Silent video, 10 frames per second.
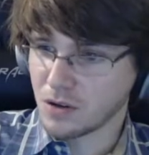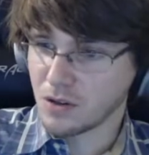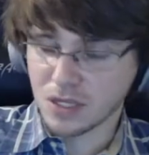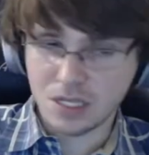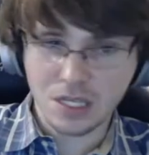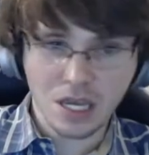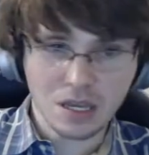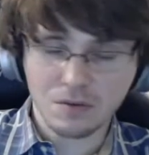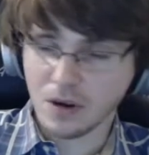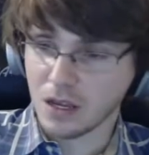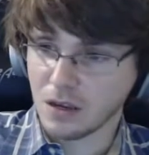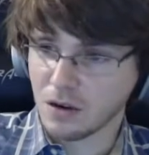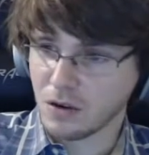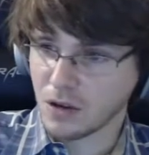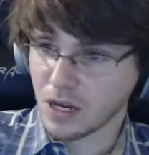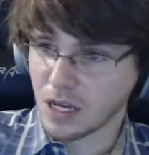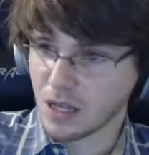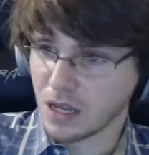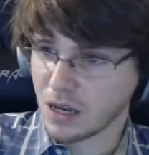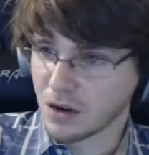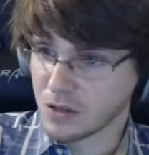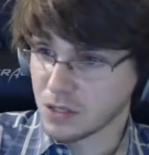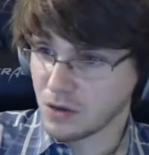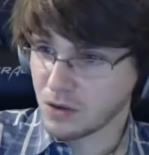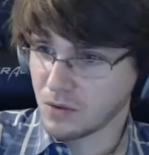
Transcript: the state right here, you can highlight Arizona.